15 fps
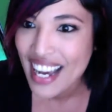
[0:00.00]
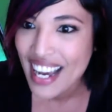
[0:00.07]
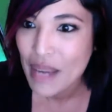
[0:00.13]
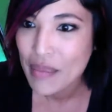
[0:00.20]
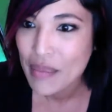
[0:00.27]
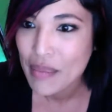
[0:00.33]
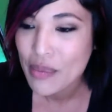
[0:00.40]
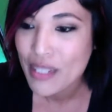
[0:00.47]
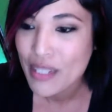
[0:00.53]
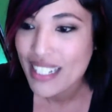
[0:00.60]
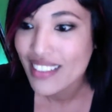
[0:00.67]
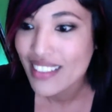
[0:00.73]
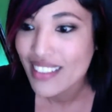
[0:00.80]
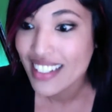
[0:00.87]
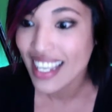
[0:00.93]
I'm going to
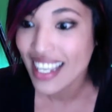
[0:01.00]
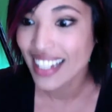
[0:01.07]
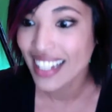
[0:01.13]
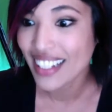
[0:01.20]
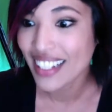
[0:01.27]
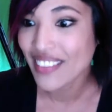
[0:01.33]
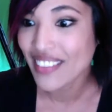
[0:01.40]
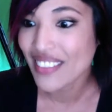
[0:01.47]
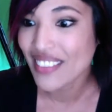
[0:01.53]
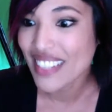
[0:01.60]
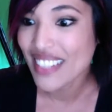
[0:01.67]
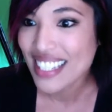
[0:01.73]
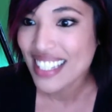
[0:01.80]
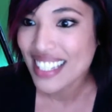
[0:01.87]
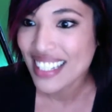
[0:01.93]
research the heck out of
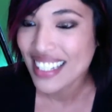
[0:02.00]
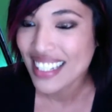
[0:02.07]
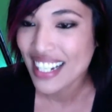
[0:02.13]
everything.